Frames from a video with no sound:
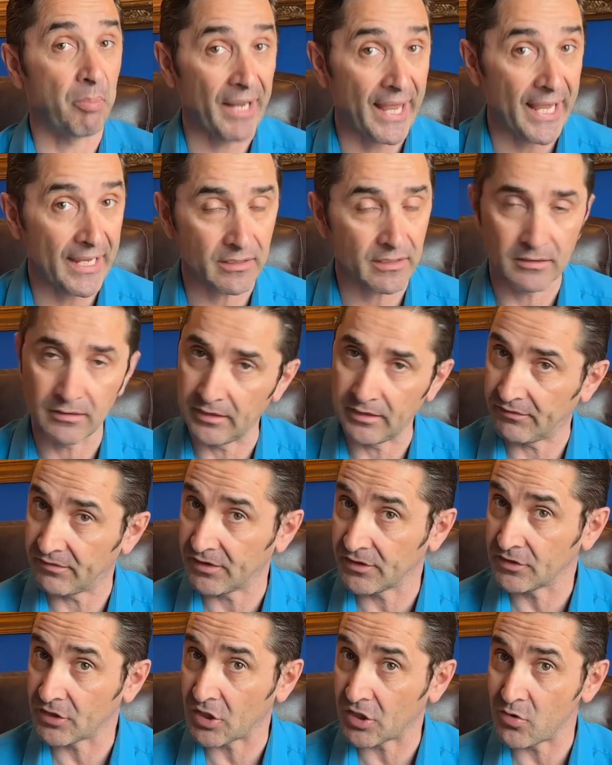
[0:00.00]
black,
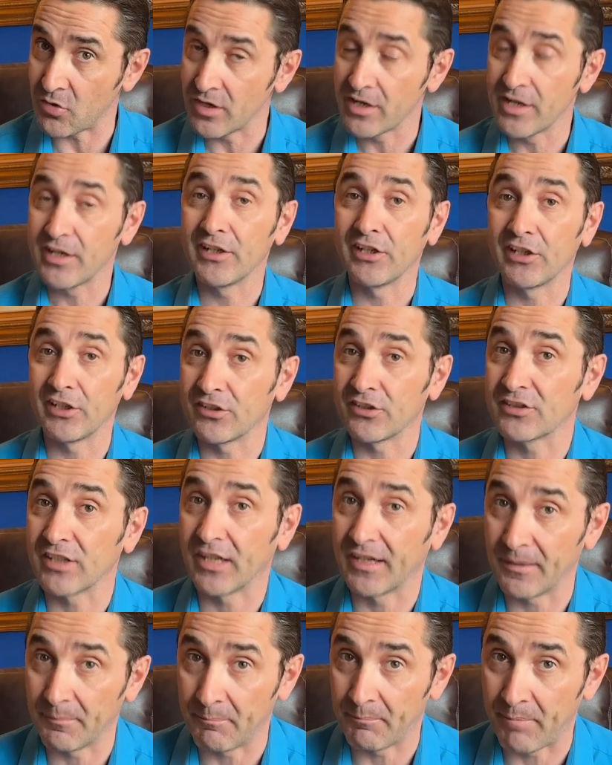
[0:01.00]
even though he's
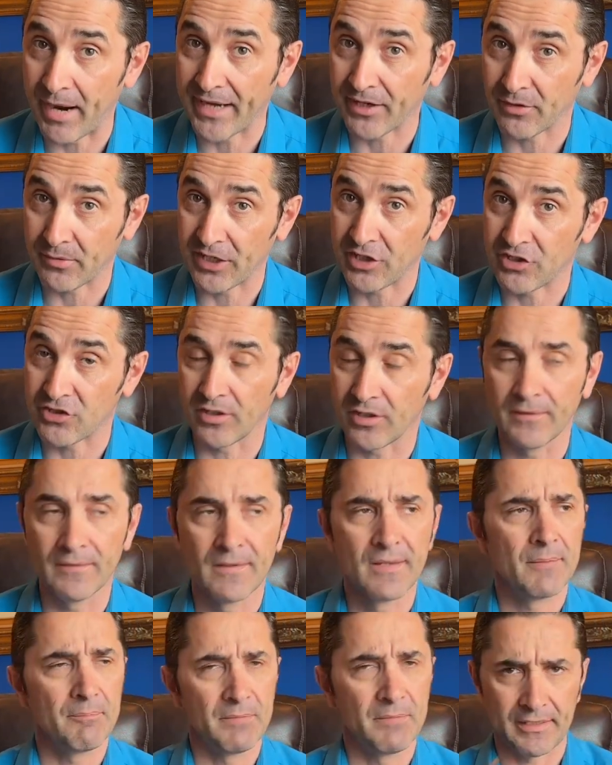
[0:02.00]
uh,
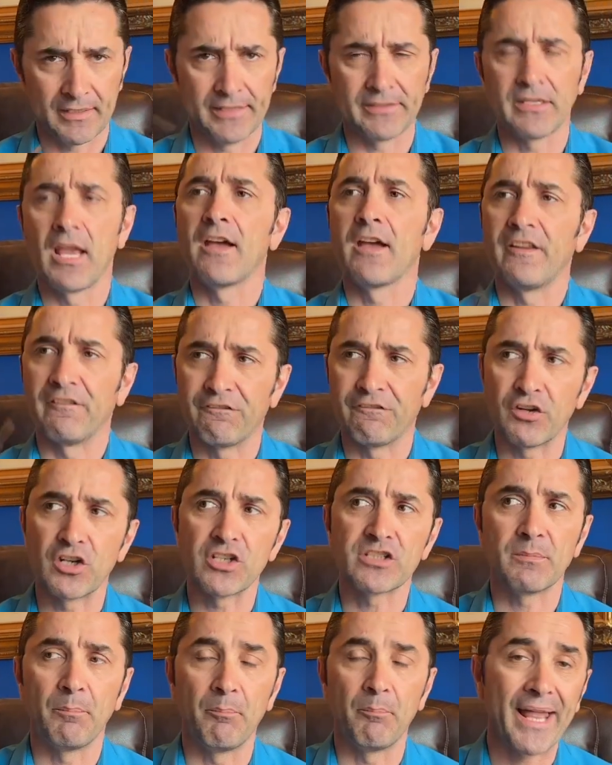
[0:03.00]
biracial, but hey, the
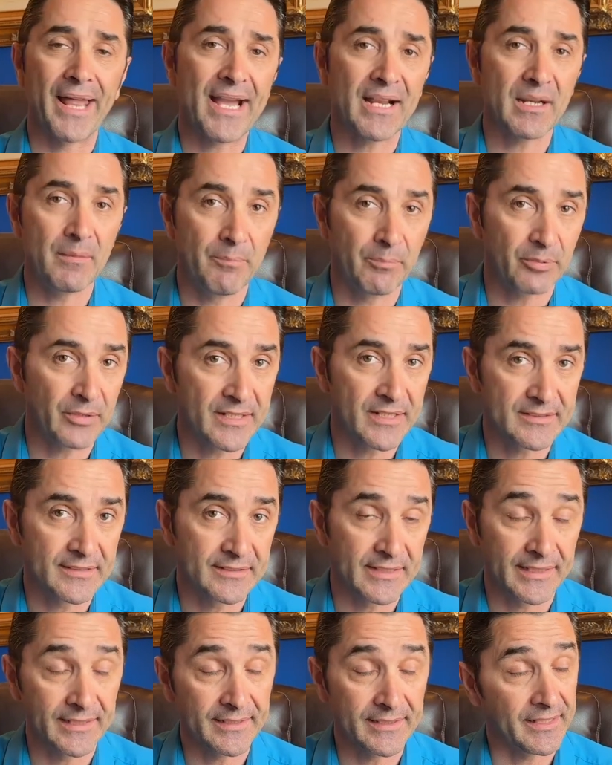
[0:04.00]
first black
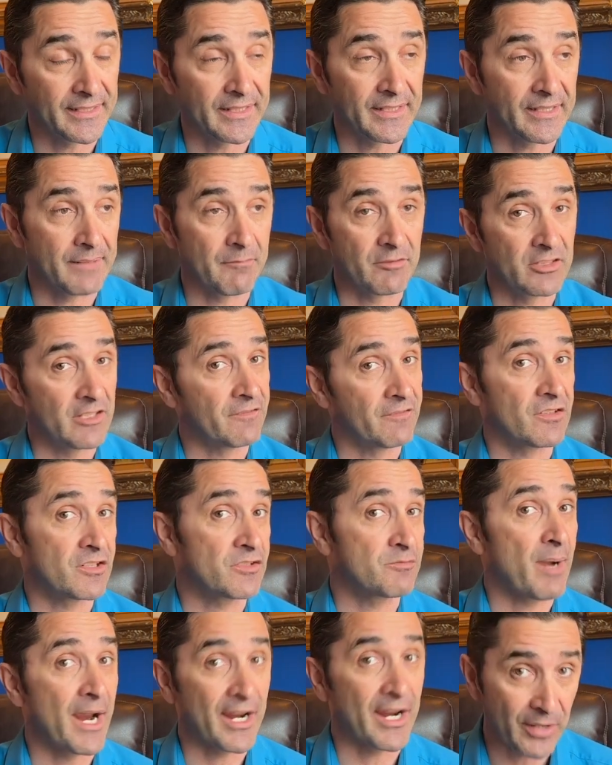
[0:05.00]
president, I didn't hear the
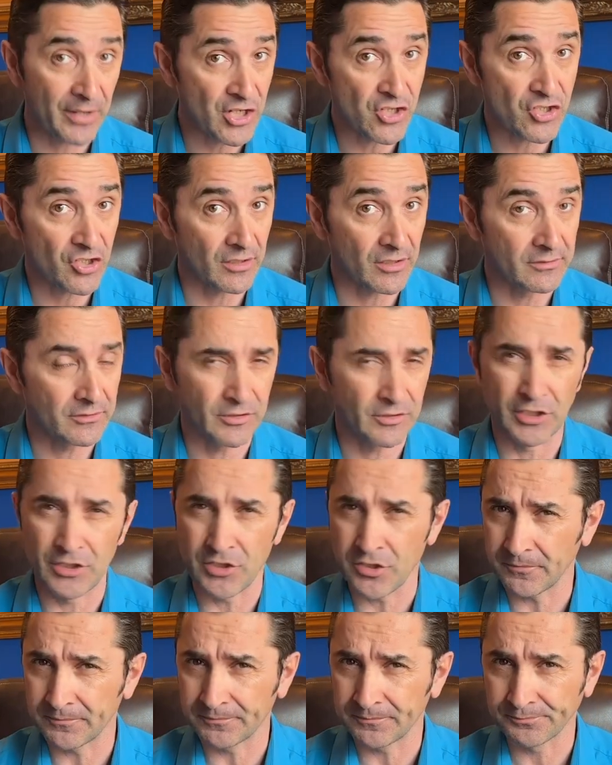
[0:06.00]
first biracial,
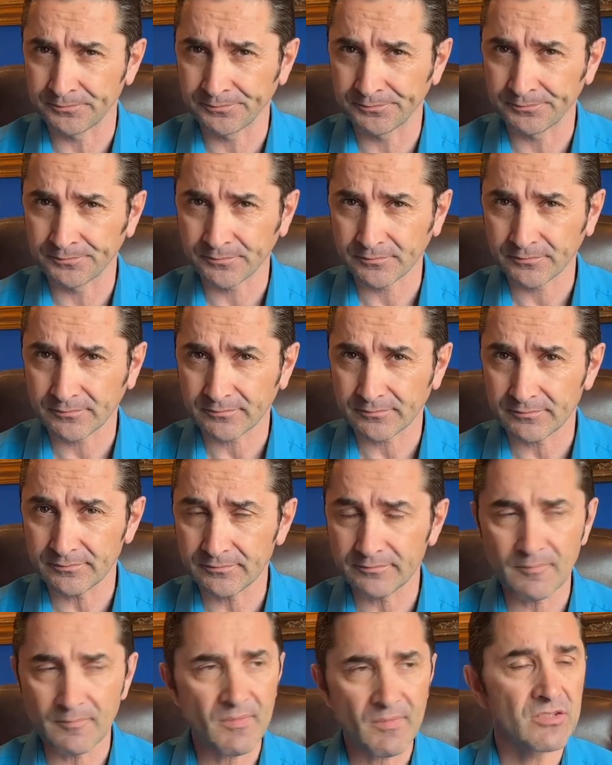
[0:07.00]
did you?
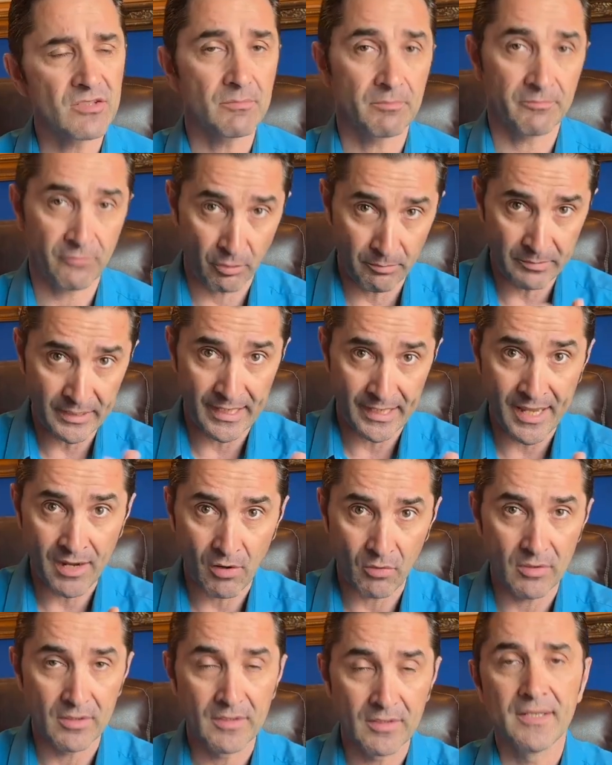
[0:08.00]
From me
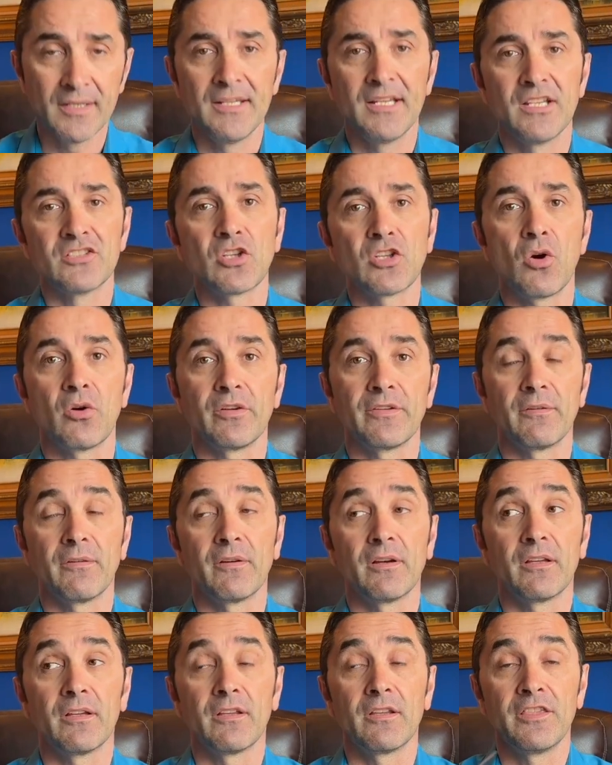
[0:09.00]
now. So
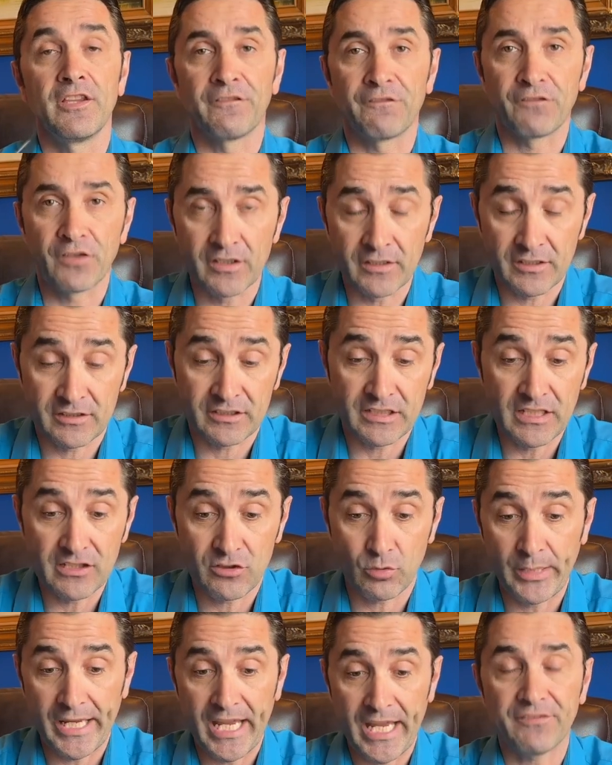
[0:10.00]

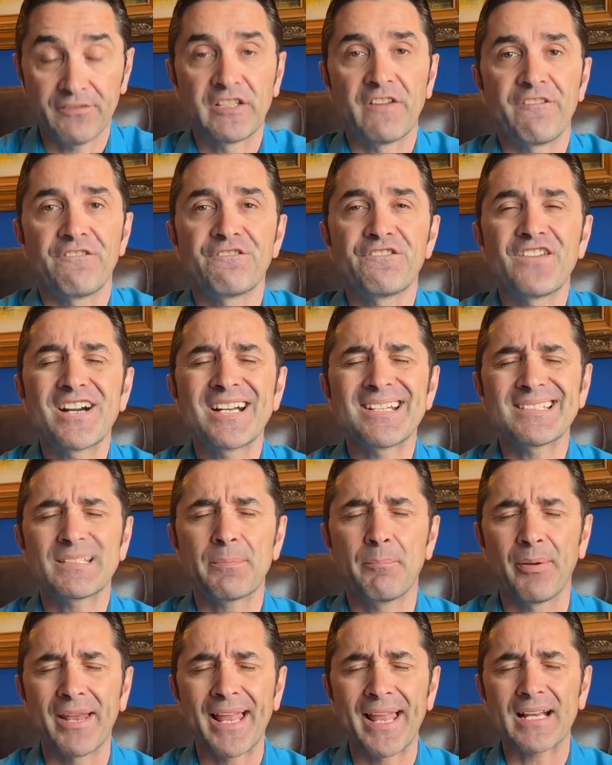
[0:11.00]
since we have the
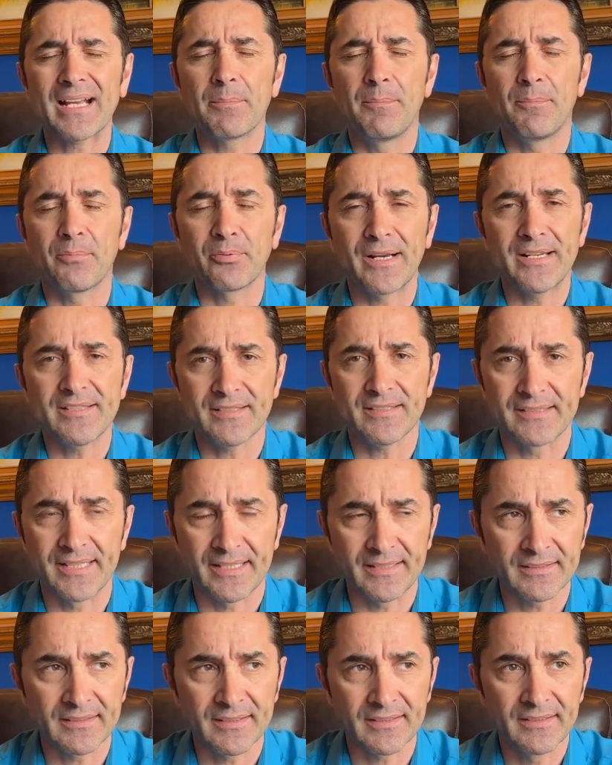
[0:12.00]
first black
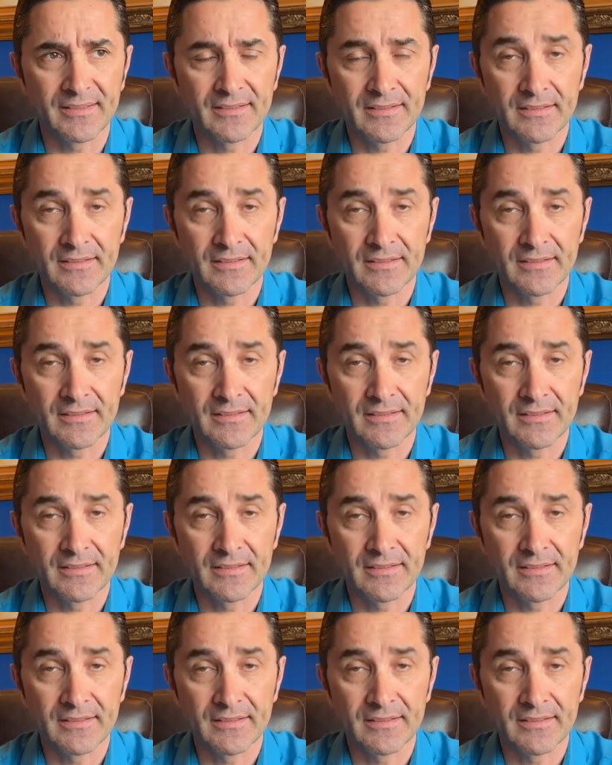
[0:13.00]
president,